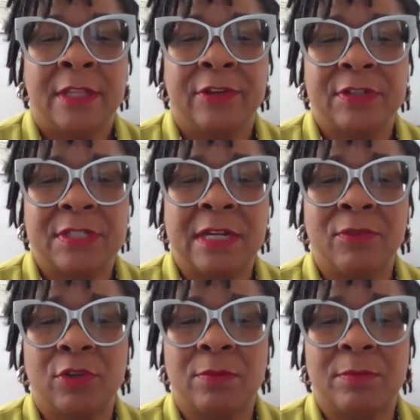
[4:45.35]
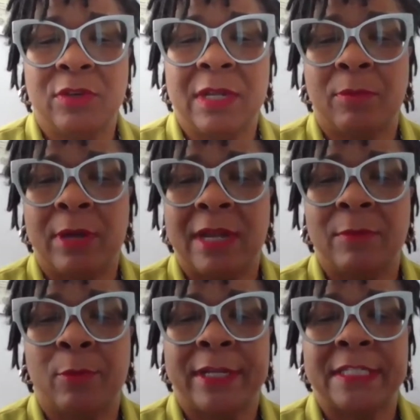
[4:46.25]
There are several community and
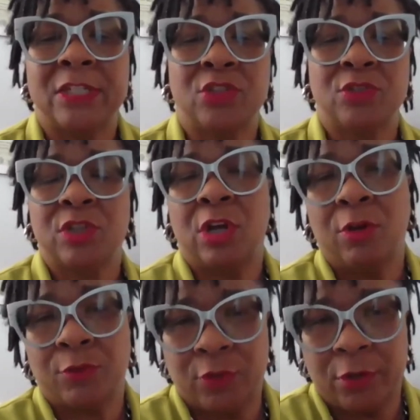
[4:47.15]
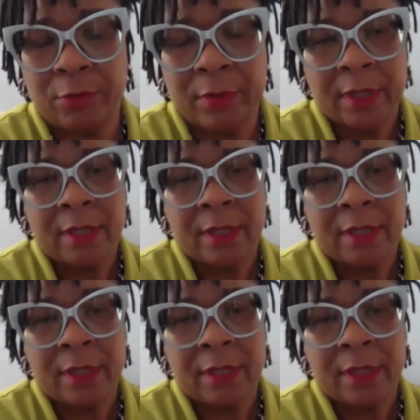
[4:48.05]
private practitioners also